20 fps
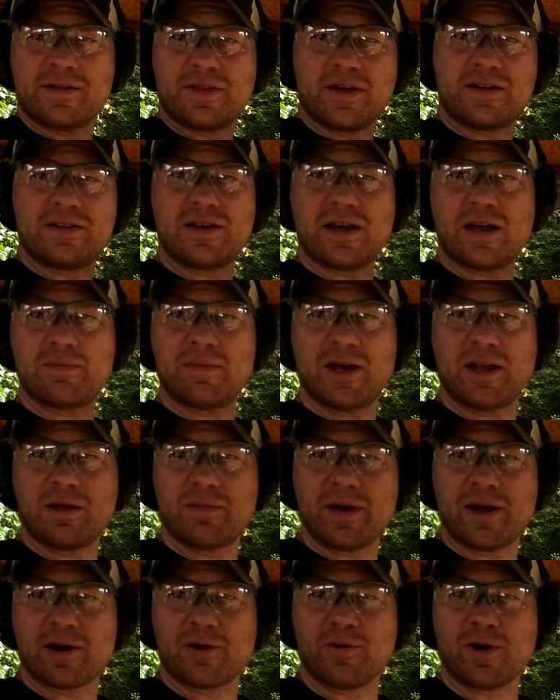the ten
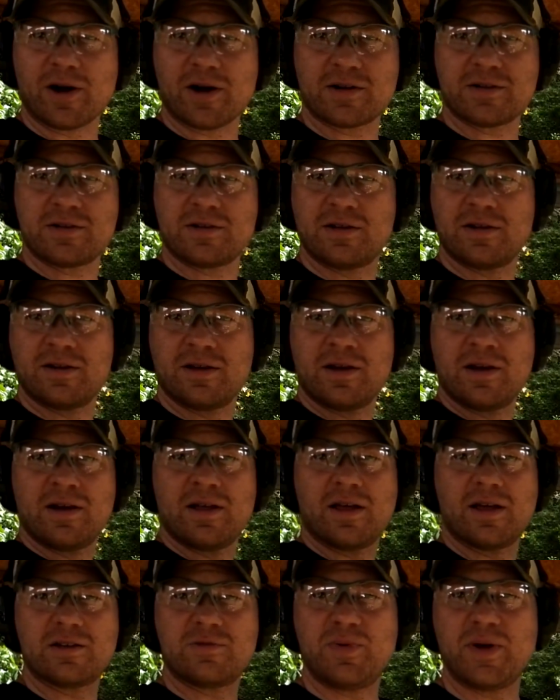millimeter works.
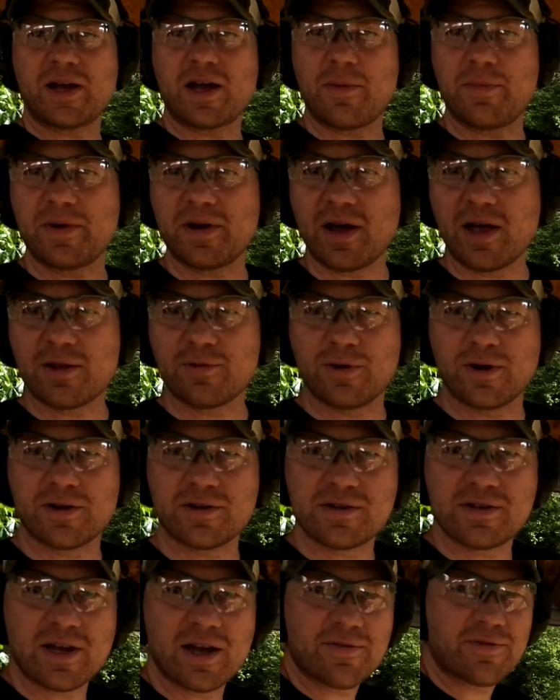Let's pick up another one
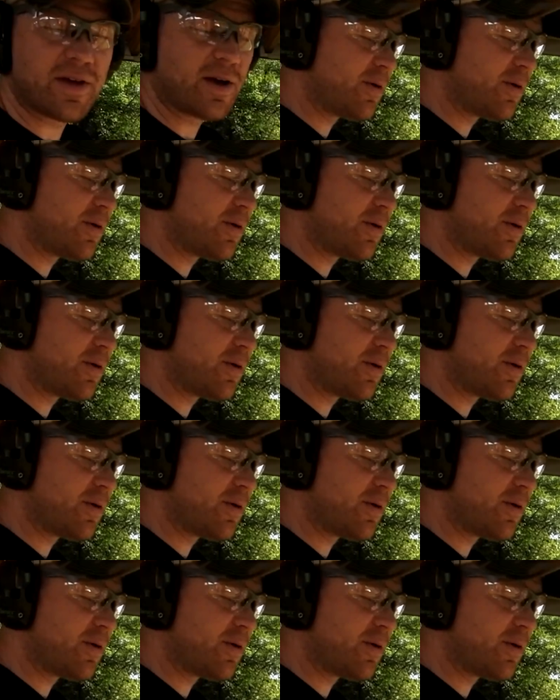and see if